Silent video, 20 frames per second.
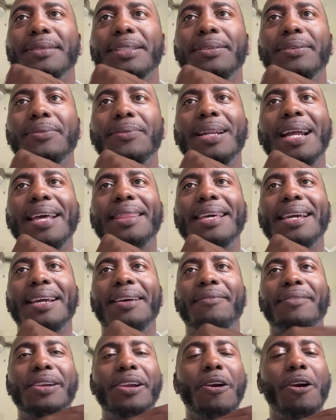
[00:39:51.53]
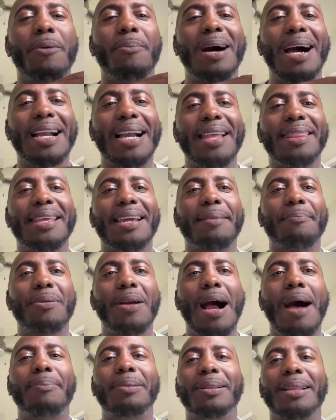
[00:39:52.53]
when I think of a Euro bike, I think
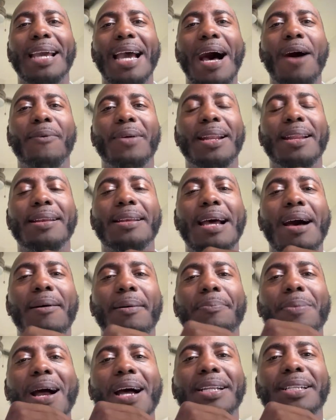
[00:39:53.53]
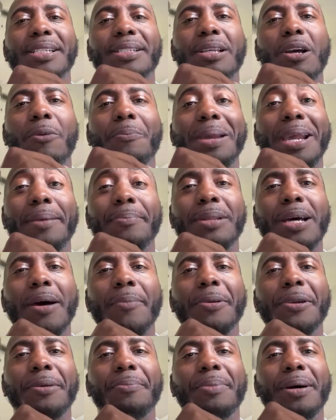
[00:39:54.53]
probably I would probably just go
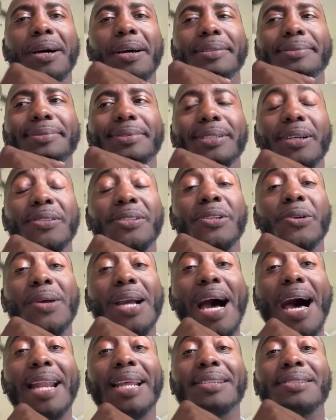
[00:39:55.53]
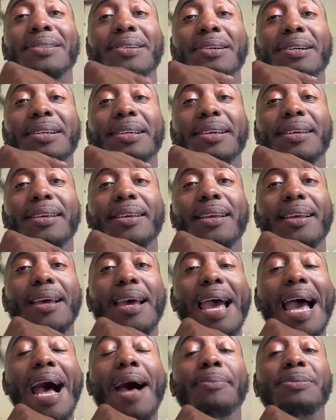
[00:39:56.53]
BMW, but those Ducatis look
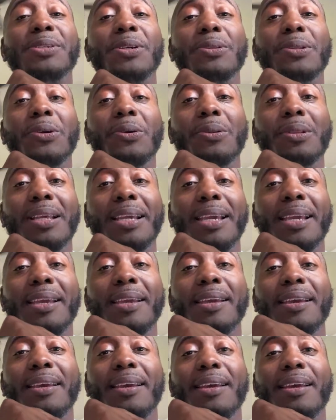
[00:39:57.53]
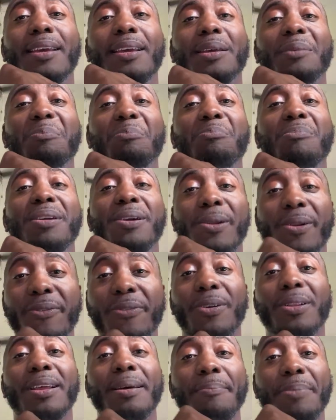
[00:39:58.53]
absolutely
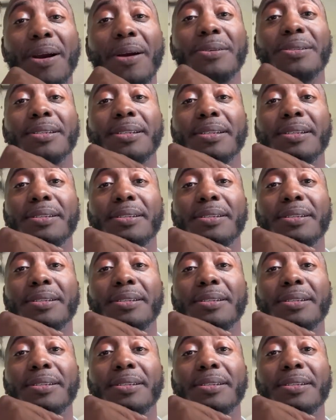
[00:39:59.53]
beautiful in person.